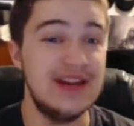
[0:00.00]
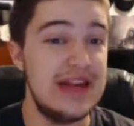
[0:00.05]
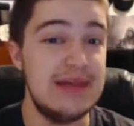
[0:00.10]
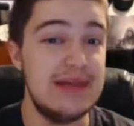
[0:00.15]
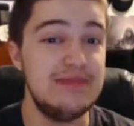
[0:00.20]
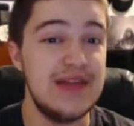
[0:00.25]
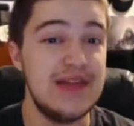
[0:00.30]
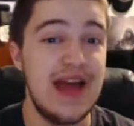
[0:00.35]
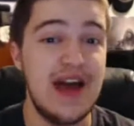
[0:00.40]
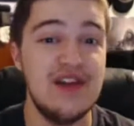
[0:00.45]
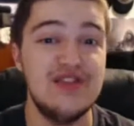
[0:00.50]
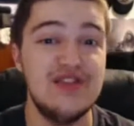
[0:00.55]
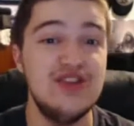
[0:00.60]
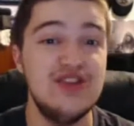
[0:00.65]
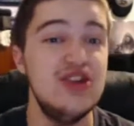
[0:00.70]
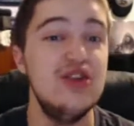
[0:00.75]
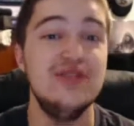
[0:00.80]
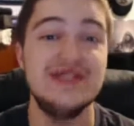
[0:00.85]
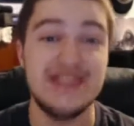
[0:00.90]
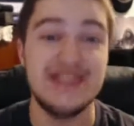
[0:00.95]
Deep down, you
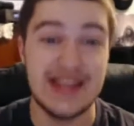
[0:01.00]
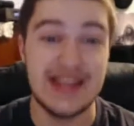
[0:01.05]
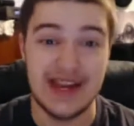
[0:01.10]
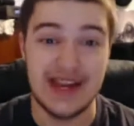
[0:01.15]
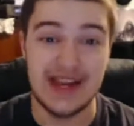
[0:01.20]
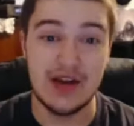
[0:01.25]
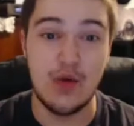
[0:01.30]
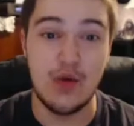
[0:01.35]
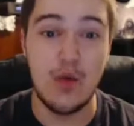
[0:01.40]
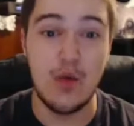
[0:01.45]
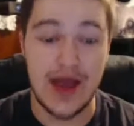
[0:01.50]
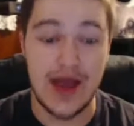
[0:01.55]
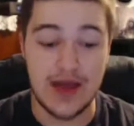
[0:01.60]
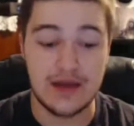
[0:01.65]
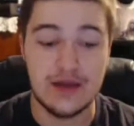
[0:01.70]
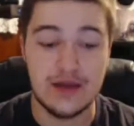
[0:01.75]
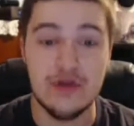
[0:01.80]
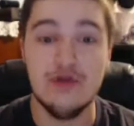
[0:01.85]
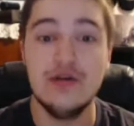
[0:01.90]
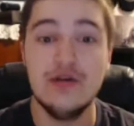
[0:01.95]
know it's eating away
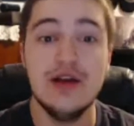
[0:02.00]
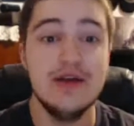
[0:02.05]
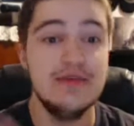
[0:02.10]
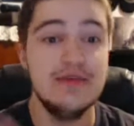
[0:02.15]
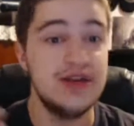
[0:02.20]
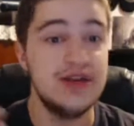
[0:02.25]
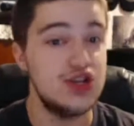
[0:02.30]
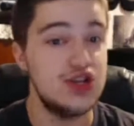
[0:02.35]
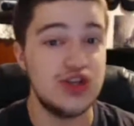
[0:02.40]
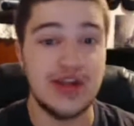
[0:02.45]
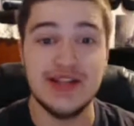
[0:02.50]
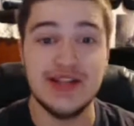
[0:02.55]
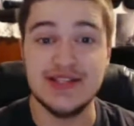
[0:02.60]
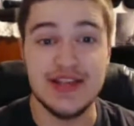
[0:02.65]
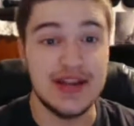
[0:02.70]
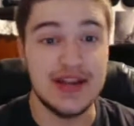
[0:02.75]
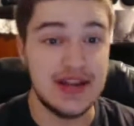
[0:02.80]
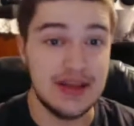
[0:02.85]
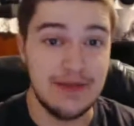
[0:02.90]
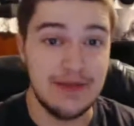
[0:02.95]
at you because Shane's
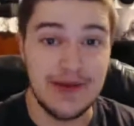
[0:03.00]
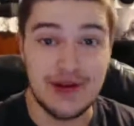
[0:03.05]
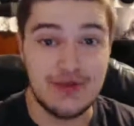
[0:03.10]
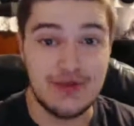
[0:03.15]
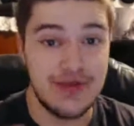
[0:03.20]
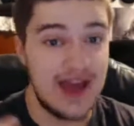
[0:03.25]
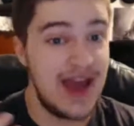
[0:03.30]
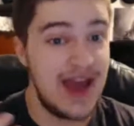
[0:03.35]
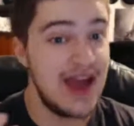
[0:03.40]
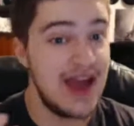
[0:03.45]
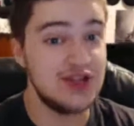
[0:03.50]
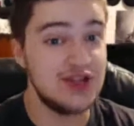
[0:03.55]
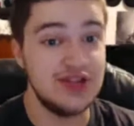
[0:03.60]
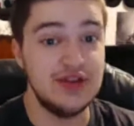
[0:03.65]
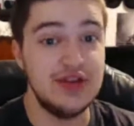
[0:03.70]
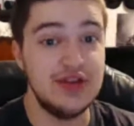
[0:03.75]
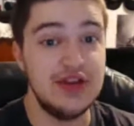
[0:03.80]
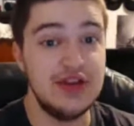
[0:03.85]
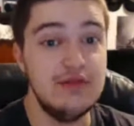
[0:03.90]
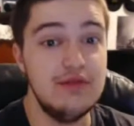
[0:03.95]
getting the better
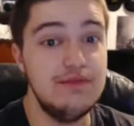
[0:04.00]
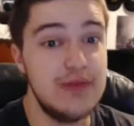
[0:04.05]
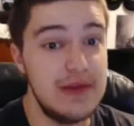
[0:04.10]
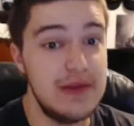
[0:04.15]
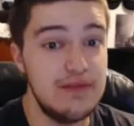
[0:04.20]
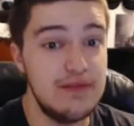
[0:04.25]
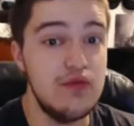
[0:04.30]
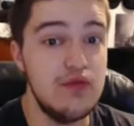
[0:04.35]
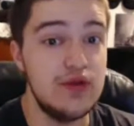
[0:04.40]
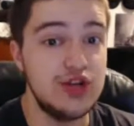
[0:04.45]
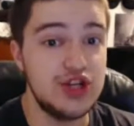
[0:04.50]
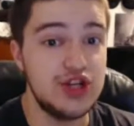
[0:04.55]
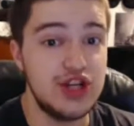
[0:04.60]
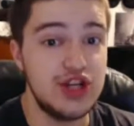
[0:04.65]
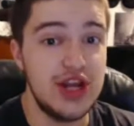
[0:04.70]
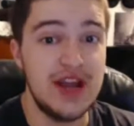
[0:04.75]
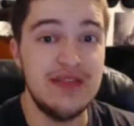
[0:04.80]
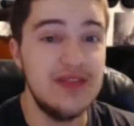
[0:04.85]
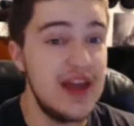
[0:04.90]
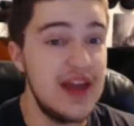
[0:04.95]
reaction than you. People want
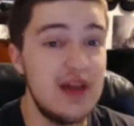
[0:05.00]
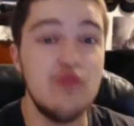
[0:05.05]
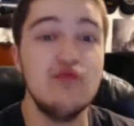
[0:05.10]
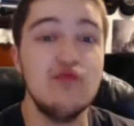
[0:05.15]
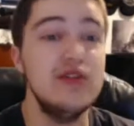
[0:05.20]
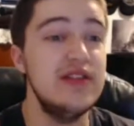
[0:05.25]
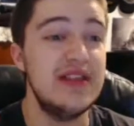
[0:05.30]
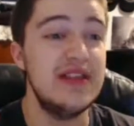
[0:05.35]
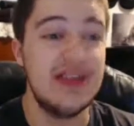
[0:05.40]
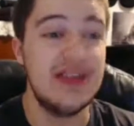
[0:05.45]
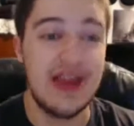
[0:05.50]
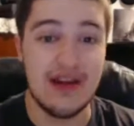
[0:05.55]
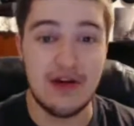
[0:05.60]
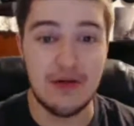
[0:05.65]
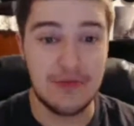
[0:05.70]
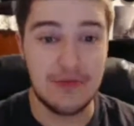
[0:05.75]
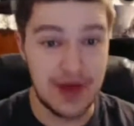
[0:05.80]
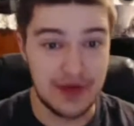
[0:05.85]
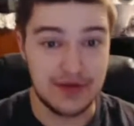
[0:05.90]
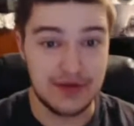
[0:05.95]
Shane. They don't really care
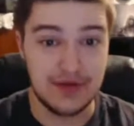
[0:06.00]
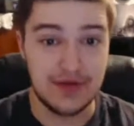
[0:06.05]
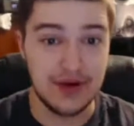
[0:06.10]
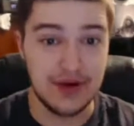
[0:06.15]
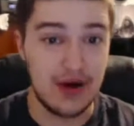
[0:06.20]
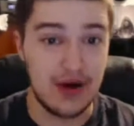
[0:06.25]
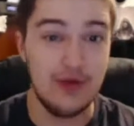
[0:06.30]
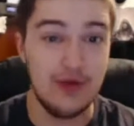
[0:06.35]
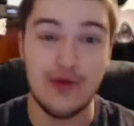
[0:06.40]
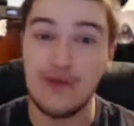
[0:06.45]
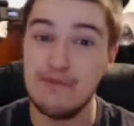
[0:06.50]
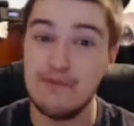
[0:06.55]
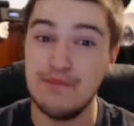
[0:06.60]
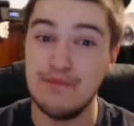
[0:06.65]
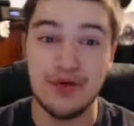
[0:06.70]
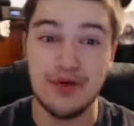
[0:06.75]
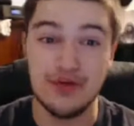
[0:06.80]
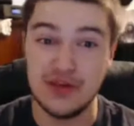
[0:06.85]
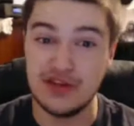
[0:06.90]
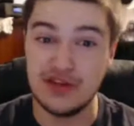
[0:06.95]
about you at all. They're
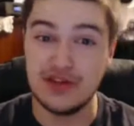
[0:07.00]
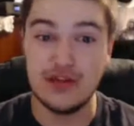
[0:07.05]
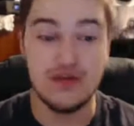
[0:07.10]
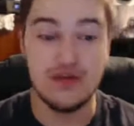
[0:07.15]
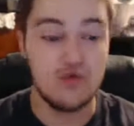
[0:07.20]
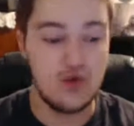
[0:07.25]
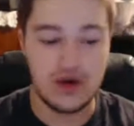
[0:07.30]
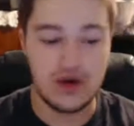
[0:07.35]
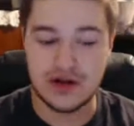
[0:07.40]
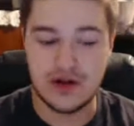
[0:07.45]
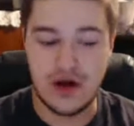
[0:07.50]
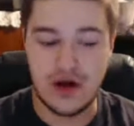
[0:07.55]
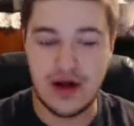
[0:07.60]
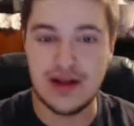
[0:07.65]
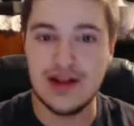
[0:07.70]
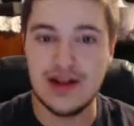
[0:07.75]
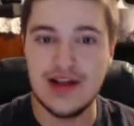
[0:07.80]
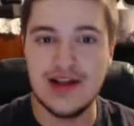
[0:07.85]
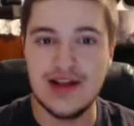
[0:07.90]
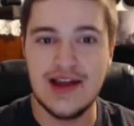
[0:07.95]
booing you and
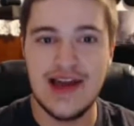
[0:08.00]
whatnot.